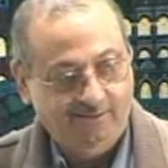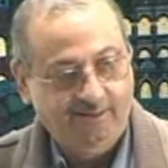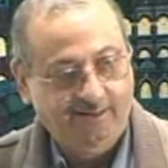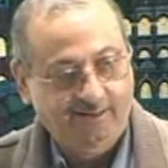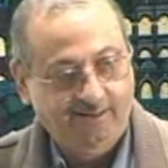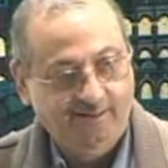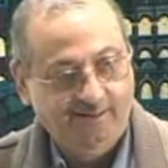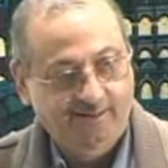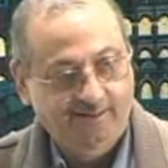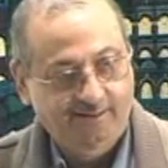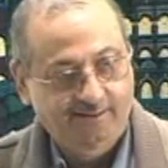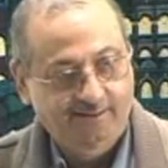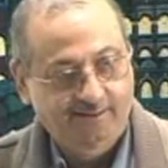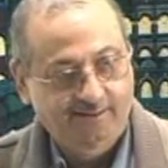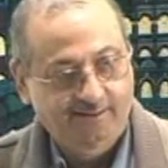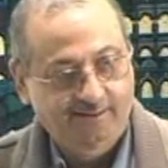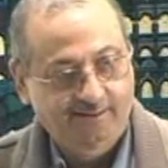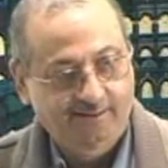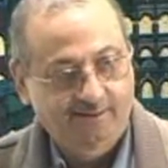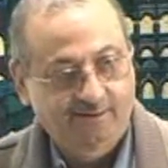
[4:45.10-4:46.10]
Okay?
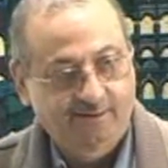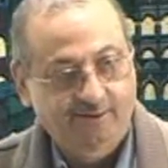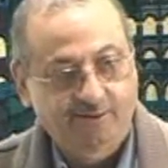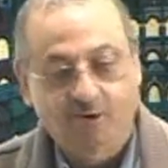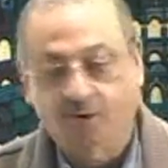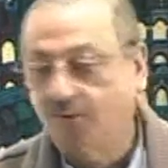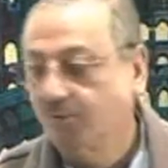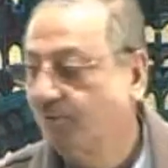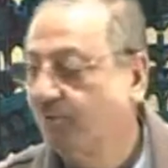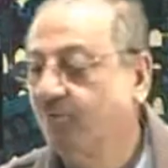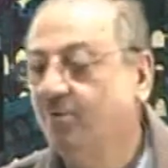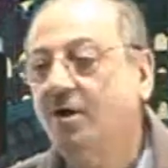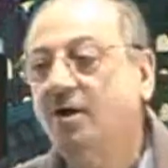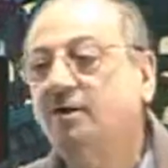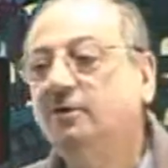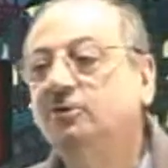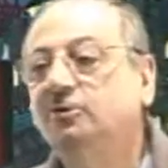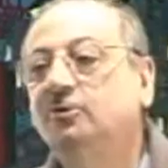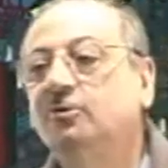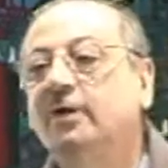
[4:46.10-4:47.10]
Now, do
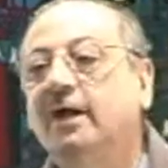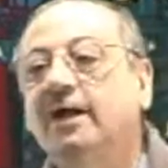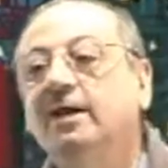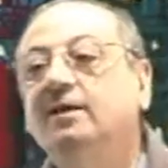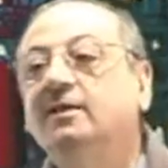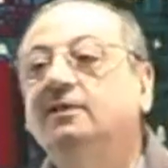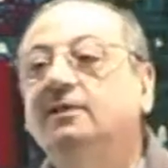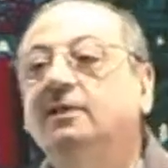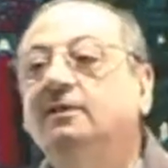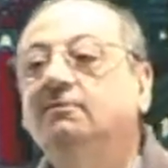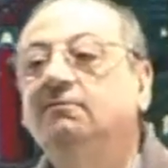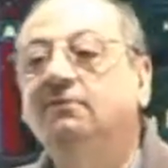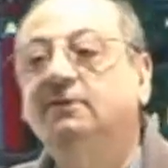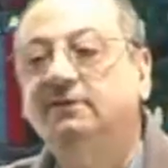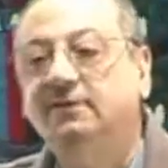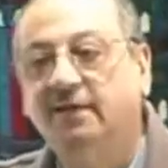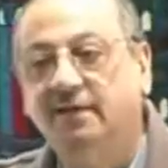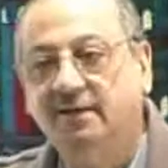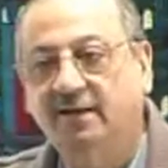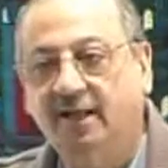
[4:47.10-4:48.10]
not do anything
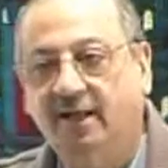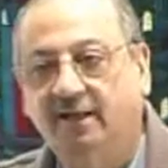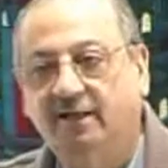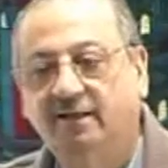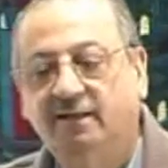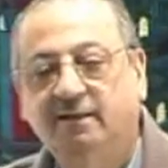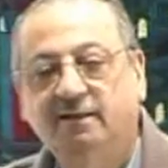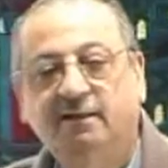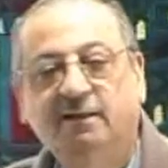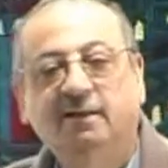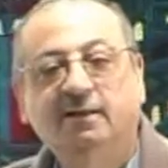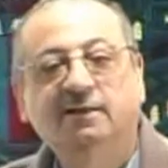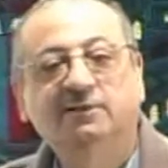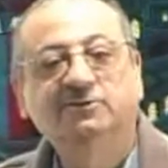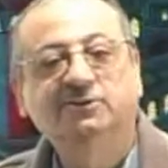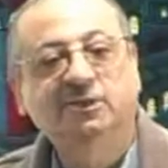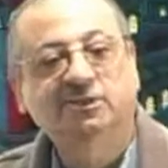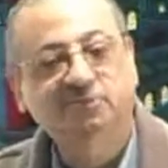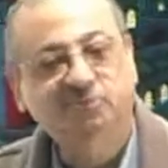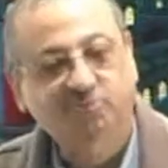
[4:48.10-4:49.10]
with inna.
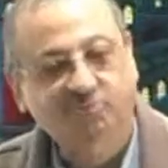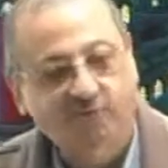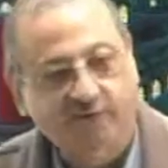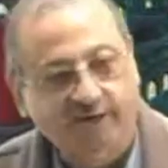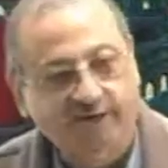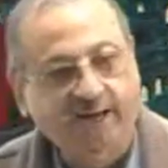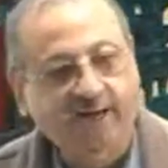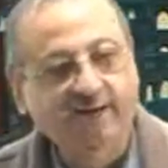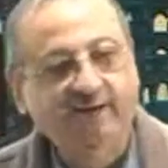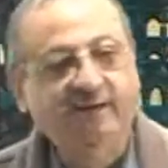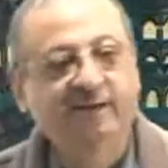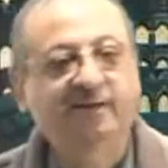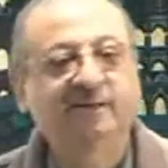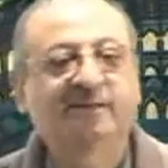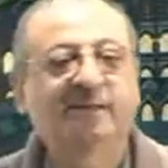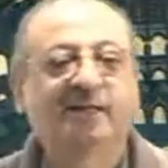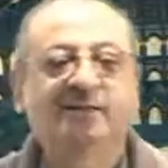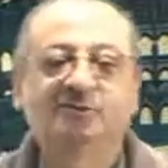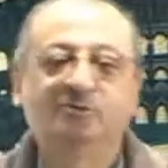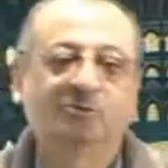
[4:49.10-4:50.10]
Just forget
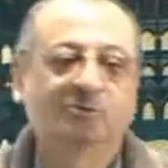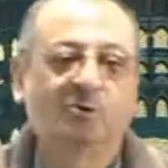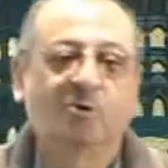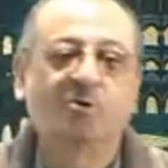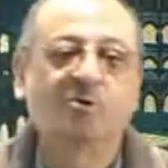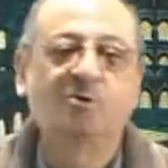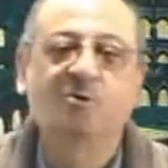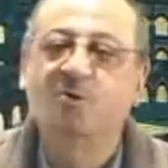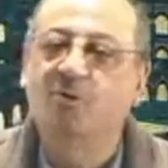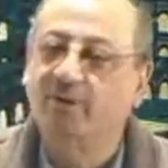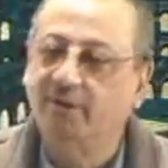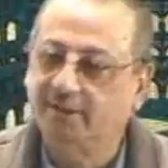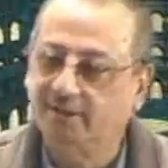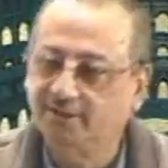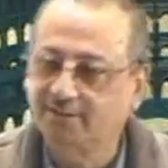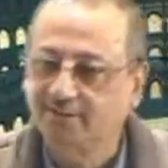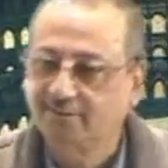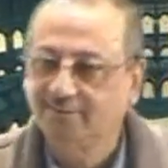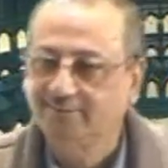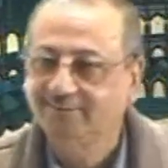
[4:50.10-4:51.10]
it that you don't know
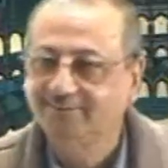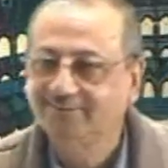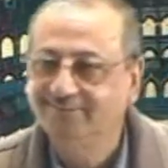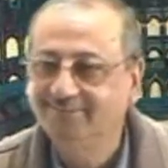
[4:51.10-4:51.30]
it.